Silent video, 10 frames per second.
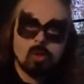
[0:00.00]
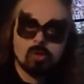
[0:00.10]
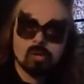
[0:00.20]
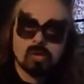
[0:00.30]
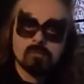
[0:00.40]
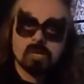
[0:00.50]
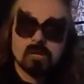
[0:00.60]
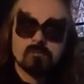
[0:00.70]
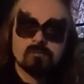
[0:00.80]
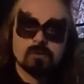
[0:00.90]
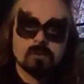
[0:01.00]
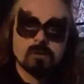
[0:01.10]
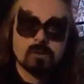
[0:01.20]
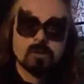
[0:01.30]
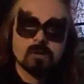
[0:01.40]
Okay, I'm kind
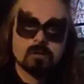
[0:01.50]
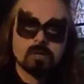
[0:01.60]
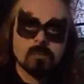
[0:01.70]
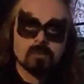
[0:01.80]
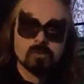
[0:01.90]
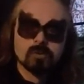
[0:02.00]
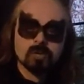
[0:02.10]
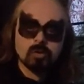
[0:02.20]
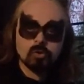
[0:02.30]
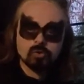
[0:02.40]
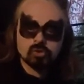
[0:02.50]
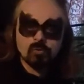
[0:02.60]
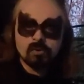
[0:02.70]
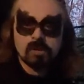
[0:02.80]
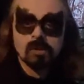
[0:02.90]
of coming to a conclusion
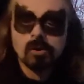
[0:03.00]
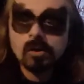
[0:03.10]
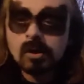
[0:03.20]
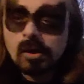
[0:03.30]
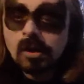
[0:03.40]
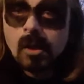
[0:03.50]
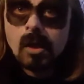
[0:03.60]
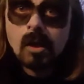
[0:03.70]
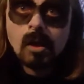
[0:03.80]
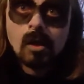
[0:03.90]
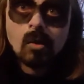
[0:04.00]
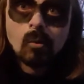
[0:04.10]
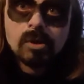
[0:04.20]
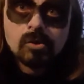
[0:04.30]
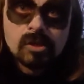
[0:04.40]
over here.
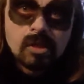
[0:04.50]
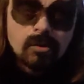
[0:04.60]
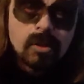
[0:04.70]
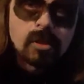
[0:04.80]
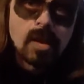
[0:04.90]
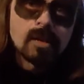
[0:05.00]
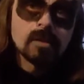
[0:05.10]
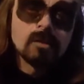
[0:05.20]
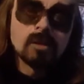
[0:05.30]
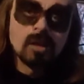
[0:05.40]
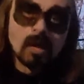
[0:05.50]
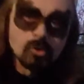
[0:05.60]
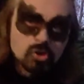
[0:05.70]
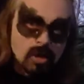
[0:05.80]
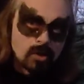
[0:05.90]
When you're nearsighted and
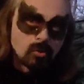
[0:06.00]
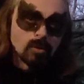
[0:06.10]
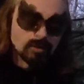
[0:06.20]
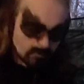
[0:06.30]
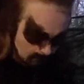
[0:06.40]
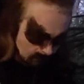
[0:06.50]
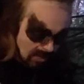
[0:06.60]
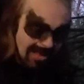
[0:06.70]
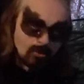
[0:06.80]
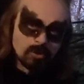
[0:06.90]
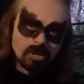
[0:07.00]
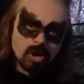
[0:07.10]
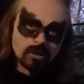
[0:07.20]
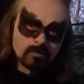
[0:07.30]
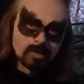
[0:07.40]
you're trying to do a Halloween
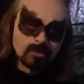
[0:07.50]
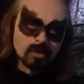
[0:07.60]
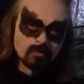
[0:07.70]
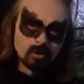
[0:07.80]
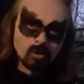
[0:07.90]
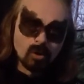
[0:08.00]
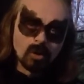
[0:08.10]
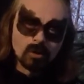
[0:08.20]
costume that doesn't require